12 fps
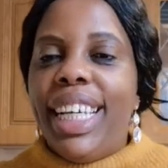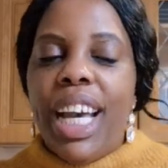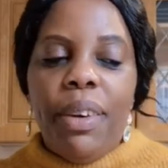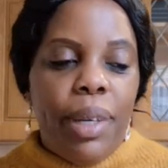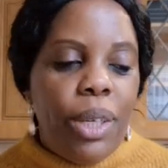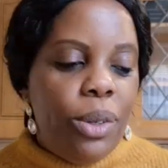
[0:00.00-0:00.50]

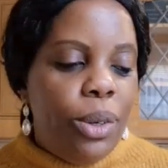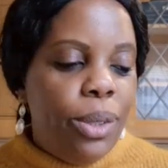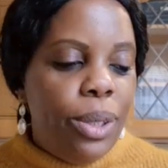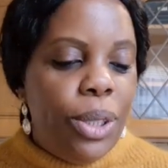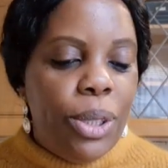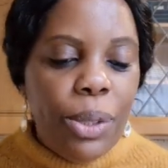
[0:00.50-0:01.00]
How are you
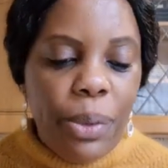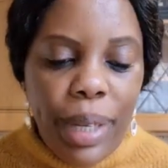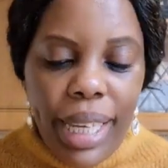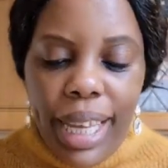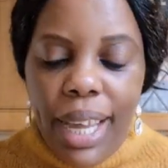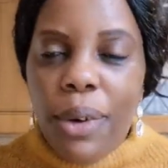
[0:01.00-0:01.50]
all
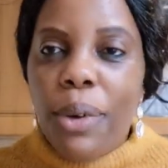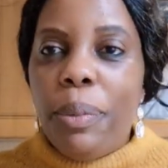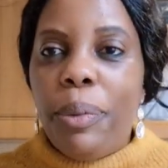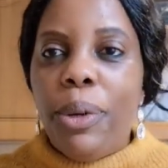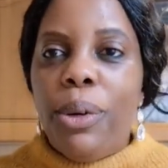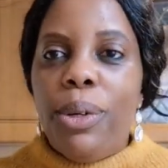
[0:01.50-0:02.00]
doing? I
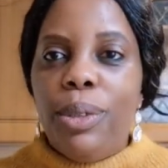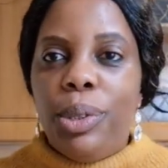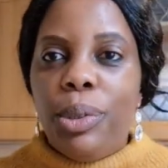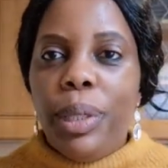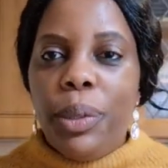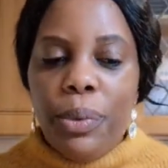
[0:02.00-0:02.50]
hope you're all
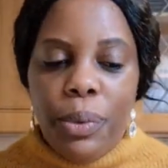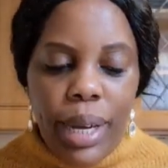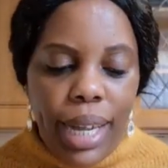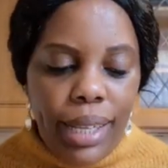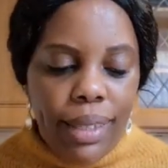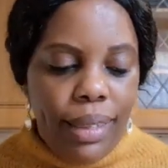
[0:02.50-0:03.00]
doing
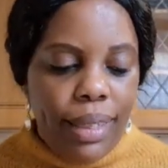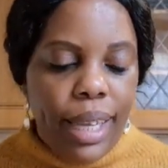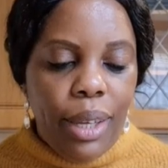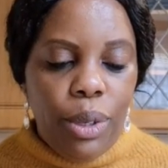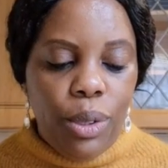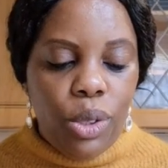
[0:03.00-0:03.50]
well.
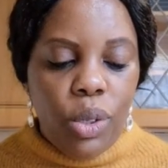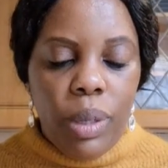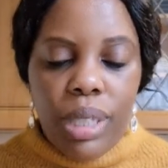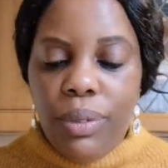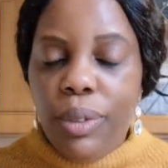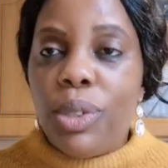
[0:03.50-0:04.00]
Thank you so
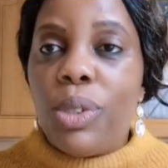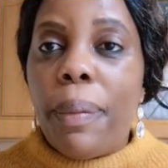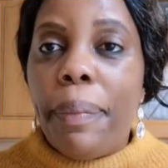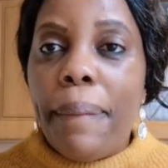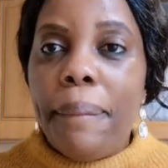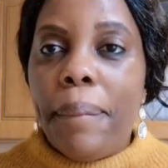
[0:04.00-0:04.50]
much for
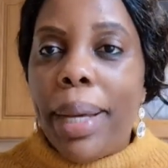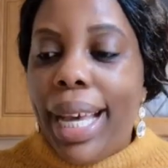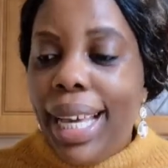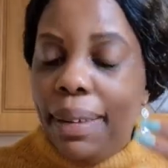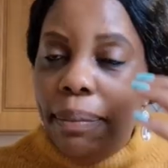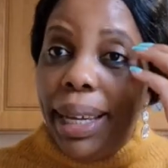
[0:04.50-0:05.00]
stopping by.